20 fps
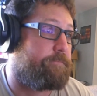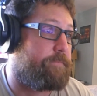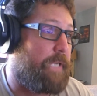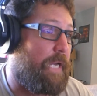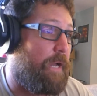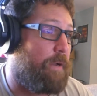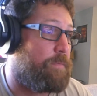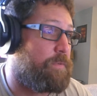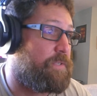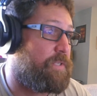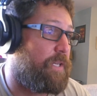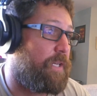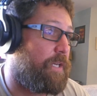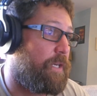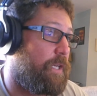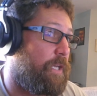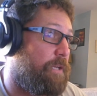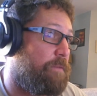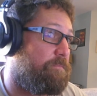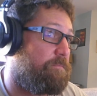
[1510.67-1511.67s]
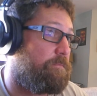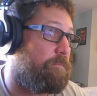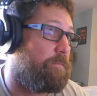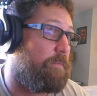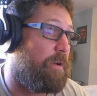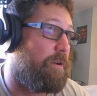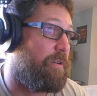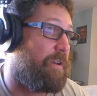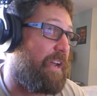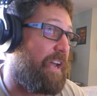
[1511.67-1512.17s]
was getting,
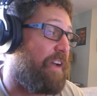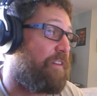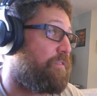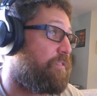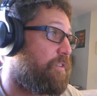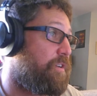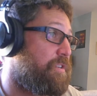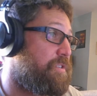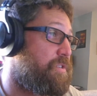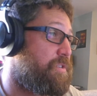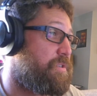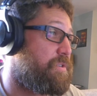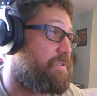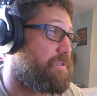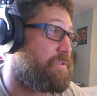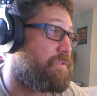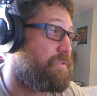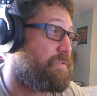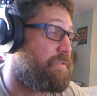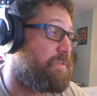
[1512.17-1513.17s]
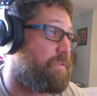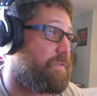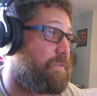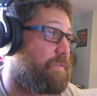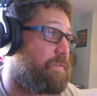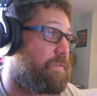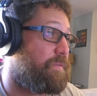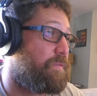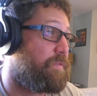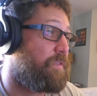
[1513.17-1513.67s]
on average,
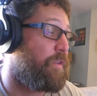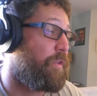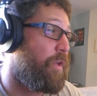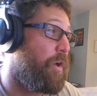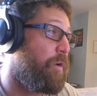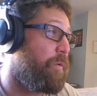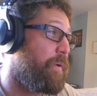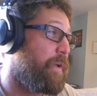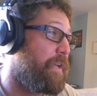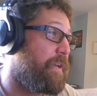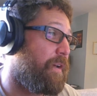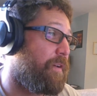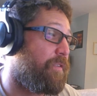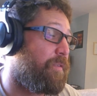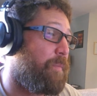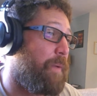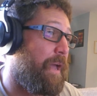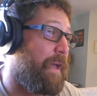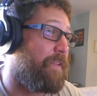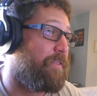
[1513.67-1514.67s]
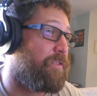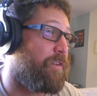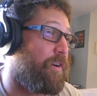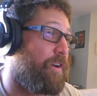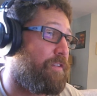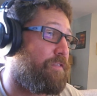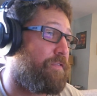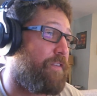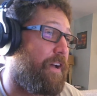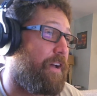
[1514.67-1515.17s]
the low end I was at
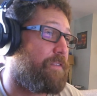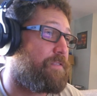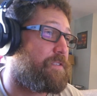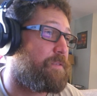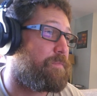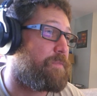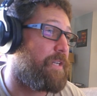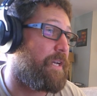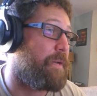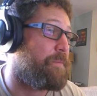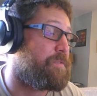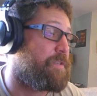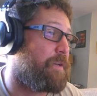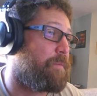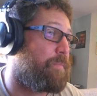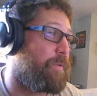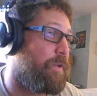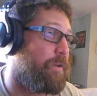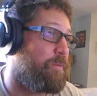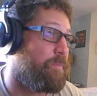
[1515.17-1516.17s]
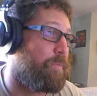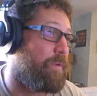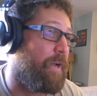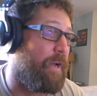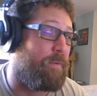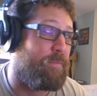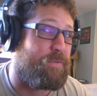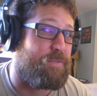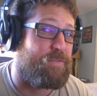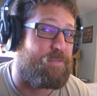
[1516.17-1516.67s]
35 sometimes upload, but I
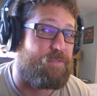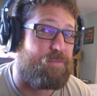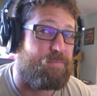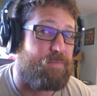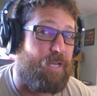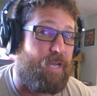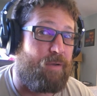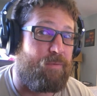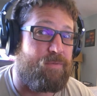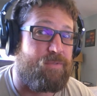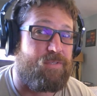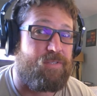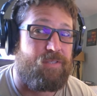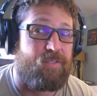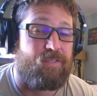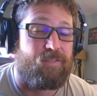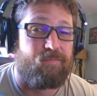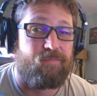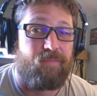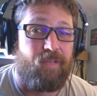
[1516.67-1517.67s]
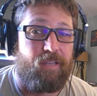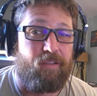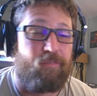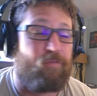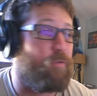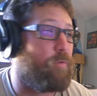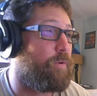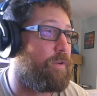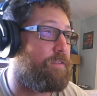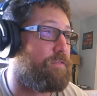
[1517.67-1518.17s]
was in like
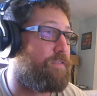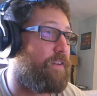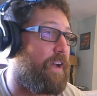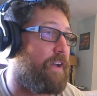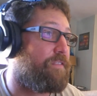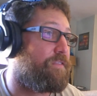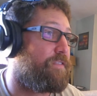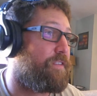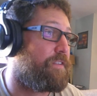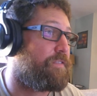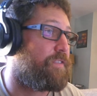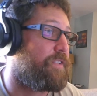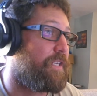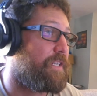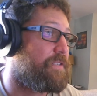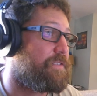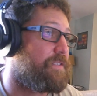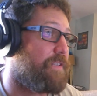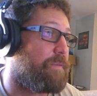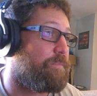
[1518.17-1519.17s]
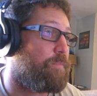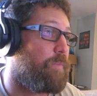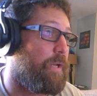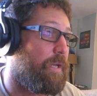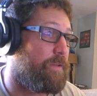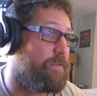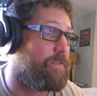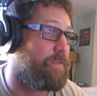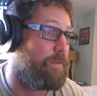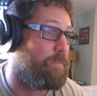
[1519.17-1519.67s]
45, 50 at
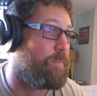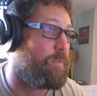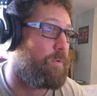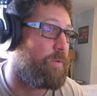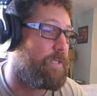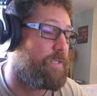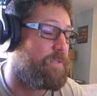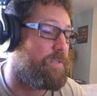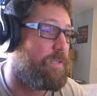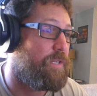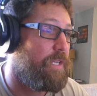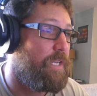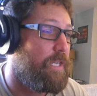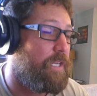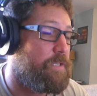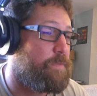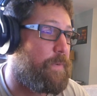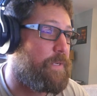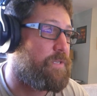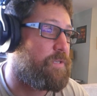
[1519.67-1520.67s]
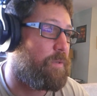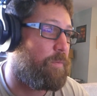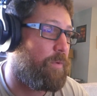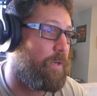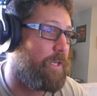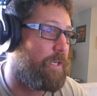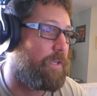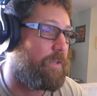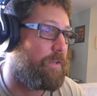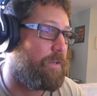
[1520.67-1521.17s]
some points, especially when
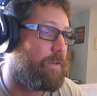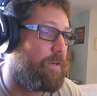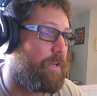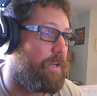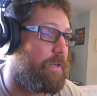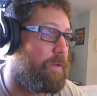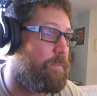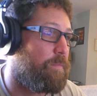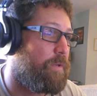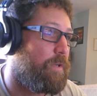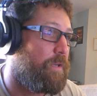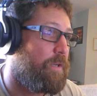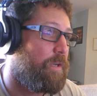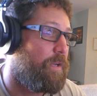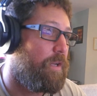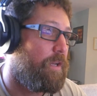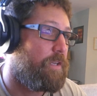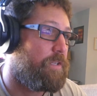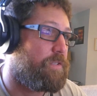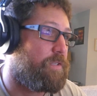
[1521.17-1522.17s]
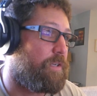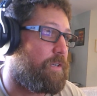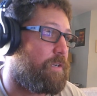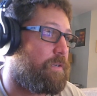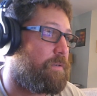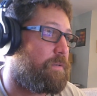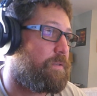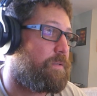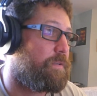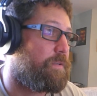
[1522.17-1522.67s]
it cleared up. So
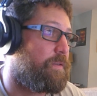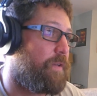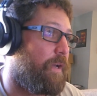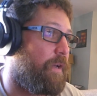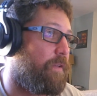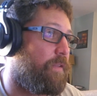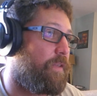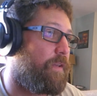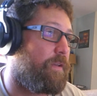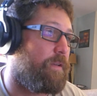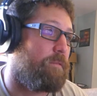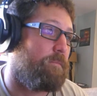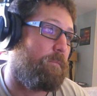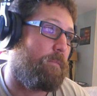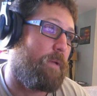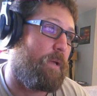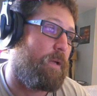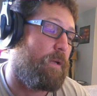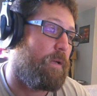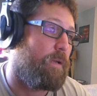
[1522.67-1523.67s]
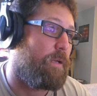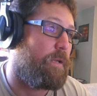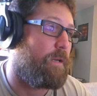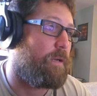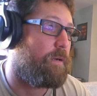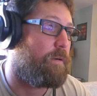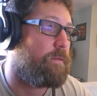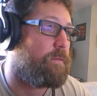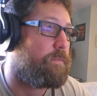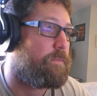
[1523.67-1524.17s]
that, you
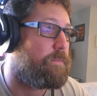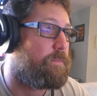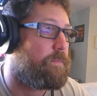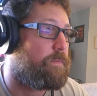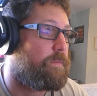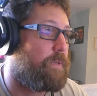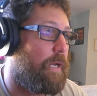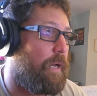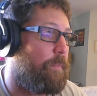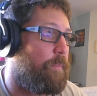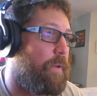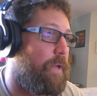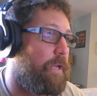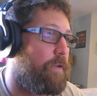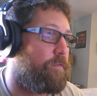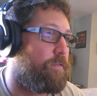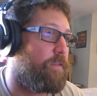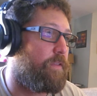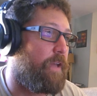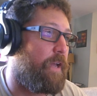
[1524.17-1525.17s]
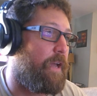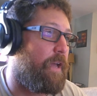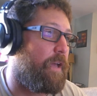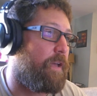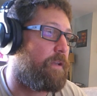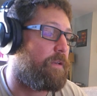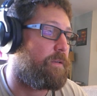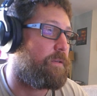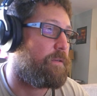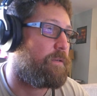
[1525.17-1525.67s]
know, I'm paying for that,
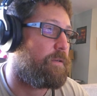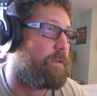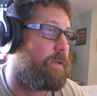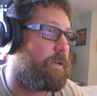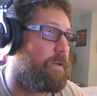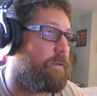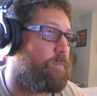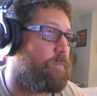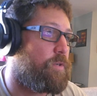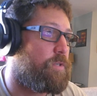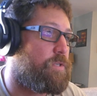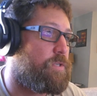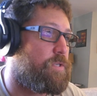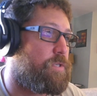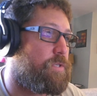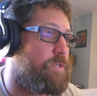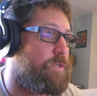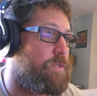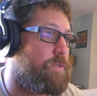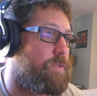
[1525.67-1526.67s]
which